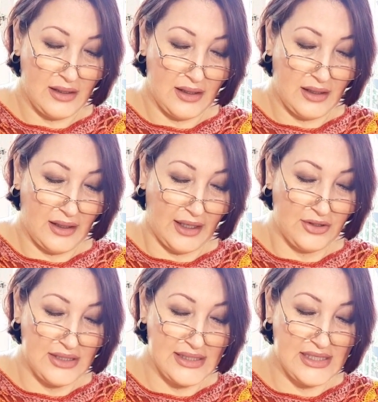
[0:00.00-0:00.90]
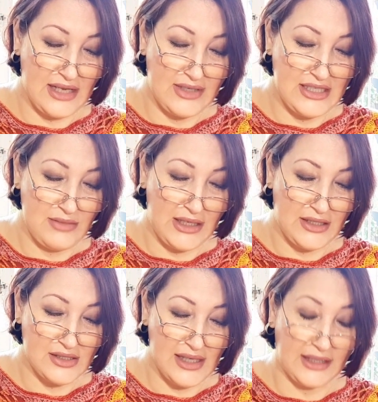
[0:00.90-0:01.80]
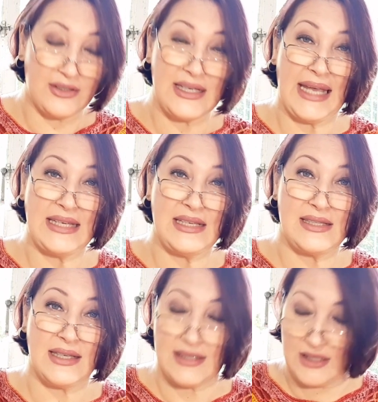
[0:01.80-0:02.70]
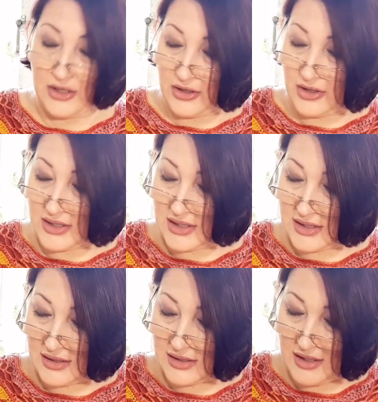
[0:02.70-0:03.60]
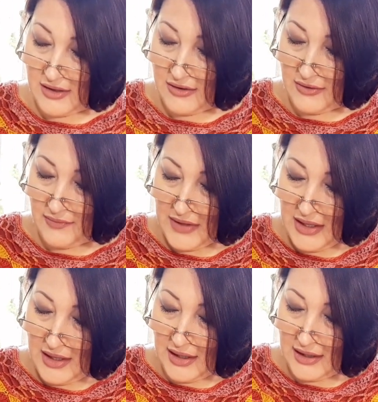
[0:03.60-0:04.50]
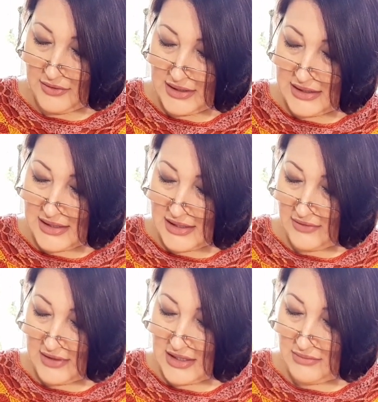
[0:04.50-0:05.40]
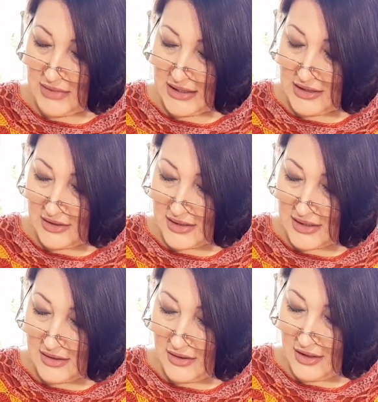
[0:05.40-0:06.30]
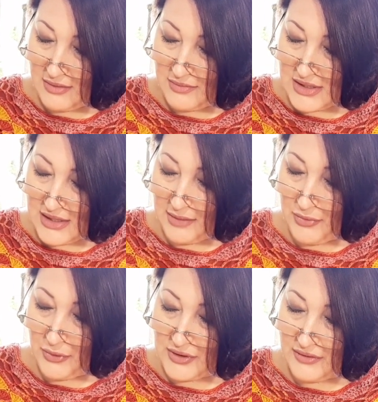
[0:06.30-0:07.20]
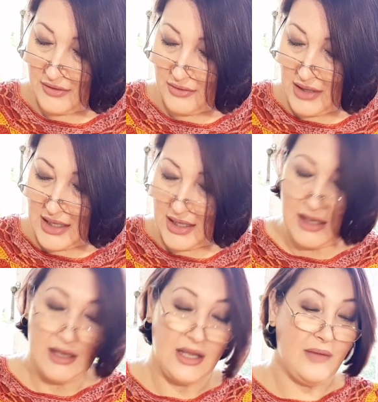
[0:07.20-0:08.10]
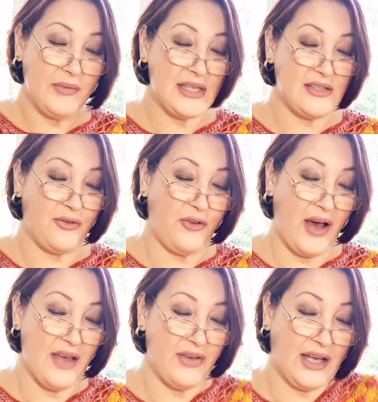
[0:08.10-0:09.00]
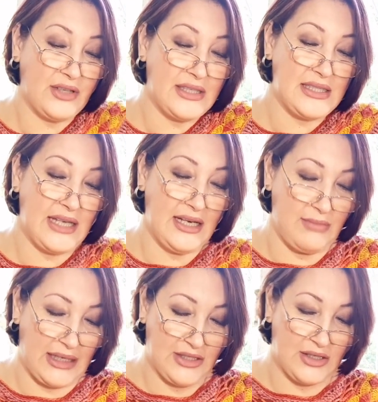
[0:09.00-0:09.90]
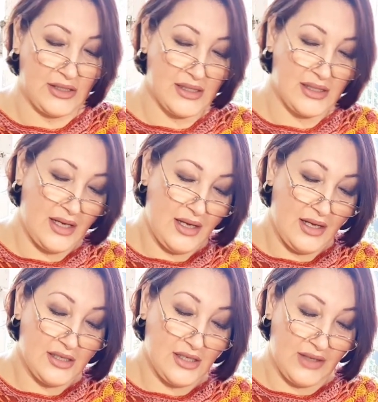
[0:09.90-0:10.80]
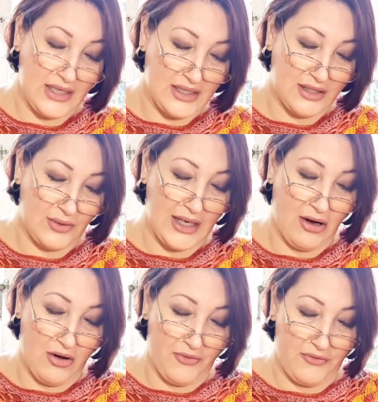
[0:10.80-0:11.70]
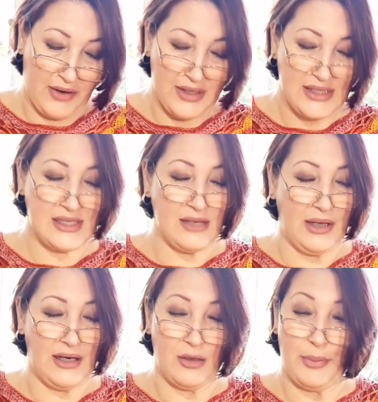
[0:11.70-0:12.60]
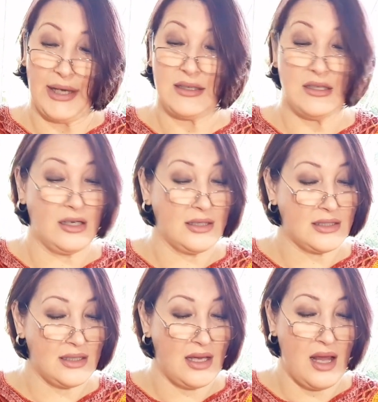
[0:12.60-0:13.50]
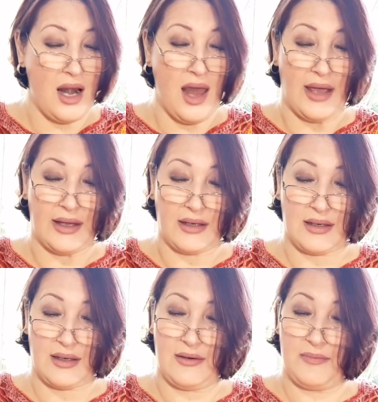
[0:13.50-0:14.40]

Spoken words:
170 meters, 186 yards. So 170 meters times, I bought 3, is a 510 meters. So these 3 are very similar but not alike.